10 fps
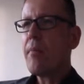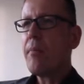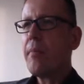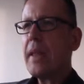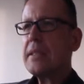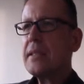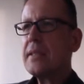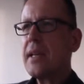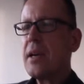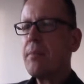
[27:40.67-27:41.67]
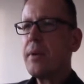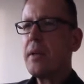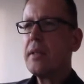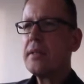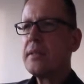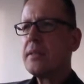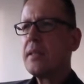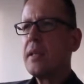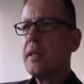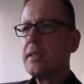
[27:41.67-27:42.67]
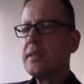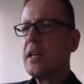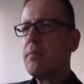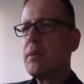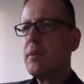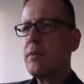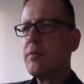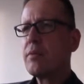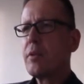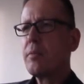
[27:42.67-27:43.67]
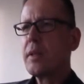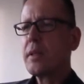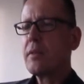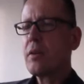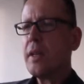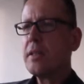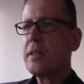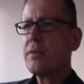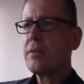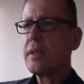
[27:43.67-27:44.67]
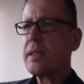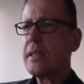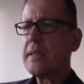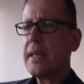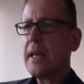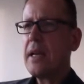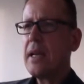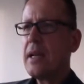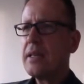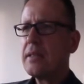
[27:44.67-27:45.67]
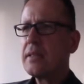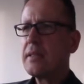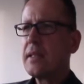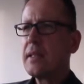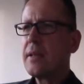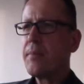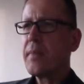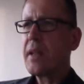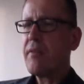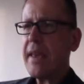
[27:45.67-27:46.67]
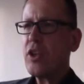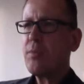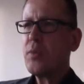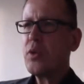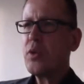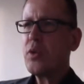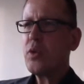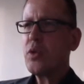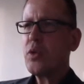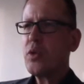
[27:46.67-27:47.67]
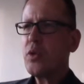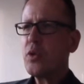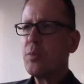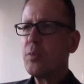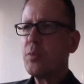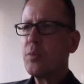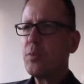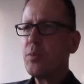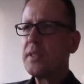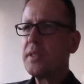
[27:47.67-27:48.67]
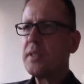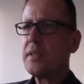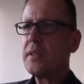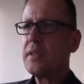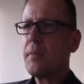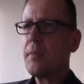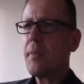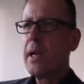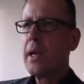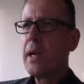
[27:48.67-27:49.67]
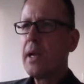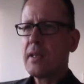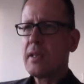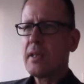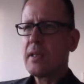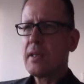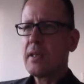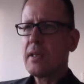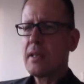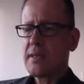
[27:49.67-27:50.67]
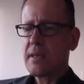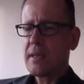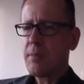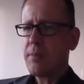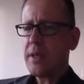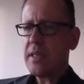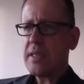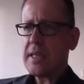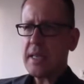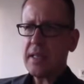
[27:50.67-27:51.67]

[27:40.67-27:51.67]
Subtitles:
Next example is example from the colleagues of Ritter XL. It's a vacuum tube system in Switzerland. I think that's the company Zehnder.